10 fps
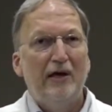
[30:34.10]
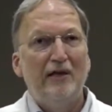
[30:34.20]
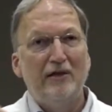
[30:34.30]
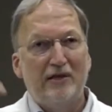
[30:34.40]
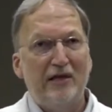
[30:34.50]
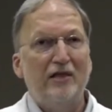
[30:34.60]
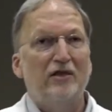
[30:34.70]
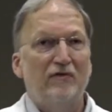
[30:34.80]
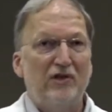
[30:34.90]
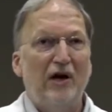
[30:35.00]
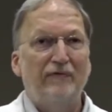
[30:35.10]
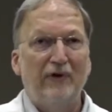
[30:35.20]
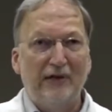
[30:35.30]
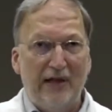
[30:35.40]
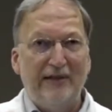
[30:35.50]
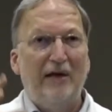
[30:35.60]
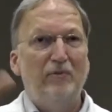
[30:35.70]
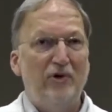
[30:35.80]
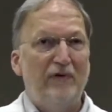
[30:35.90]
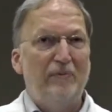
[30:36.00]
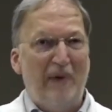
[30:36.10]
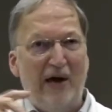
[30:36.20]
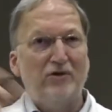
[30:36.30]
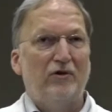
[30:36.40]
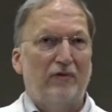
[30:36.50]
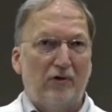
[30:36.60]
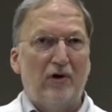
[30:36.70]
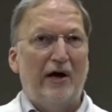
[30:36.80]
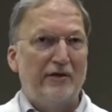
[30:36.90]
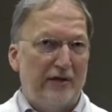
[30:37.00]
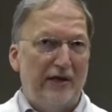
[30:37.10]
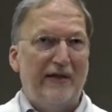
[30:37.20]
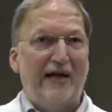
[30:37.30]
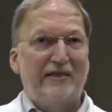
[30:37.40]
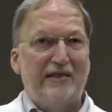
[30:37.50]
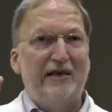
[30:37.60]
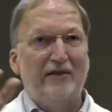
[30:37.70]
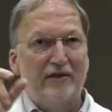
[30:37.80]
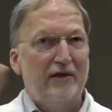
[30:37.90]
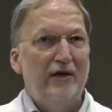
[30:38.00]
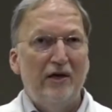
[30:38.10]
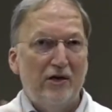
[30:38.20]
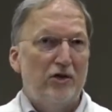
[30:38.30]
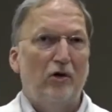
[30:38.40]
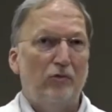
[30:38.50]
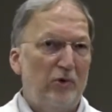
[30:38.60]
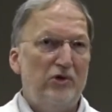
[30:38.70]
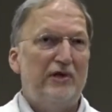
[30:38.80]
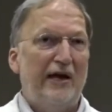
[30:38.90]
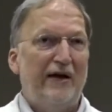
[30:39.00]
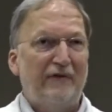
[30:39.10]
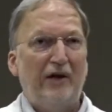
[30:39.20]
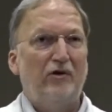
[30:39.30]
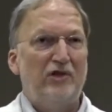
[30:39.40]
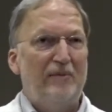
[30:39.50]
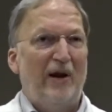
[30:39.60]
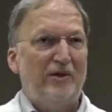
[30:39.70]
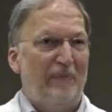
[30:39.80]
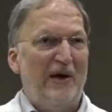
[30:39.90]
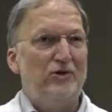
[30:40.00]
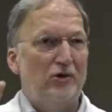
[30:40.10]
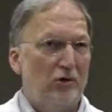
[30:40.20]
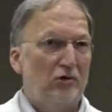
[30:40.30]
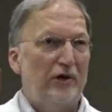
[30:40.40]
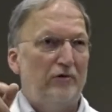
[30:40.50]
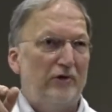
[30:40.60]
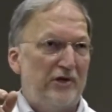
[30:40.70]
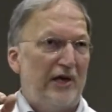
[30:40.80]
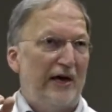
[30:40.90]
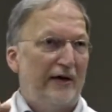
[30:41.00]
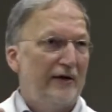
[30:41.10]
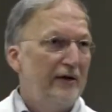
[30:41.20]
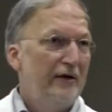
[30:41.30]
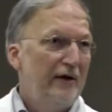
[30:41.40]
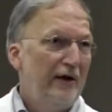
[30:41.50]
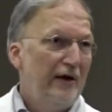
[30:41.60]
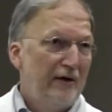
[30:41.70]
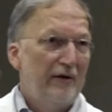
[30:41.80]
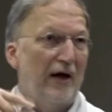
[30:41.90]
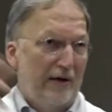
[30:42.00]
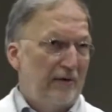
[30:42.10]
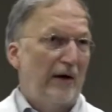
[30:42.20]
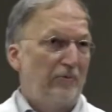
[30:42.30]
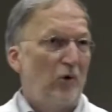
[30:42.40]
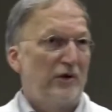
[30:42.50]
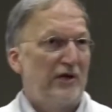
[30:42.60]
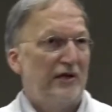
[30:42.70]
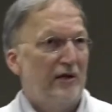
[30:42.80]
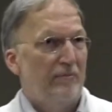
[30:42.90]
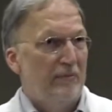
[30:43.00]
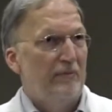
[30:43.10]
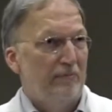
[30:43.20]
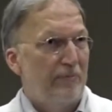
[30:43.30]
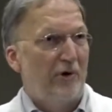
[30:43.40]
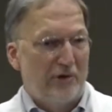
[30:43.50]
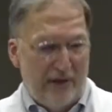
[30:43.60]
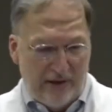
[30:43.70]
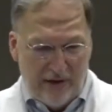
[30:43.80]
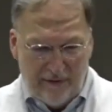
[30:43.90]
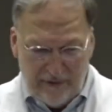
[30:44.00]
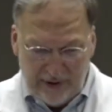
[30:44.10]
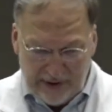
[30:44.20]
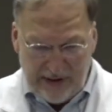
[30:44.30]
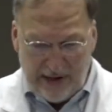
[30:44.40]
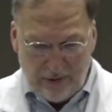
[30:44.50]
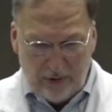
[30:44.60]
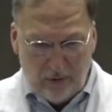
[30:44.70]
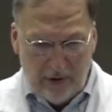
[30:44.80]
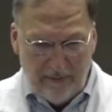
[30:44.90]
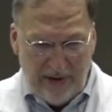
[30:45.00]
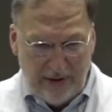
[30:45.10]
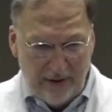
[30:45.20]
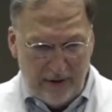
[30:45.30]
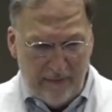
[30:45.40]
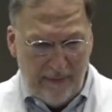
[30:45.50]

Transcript: in the sense of suffering, like that movie Passion of the Christ, in that sense. So when you say, I've got to go see my next patient, you're literally saying, I'm going to see the person that's suffering, because that's what the word means.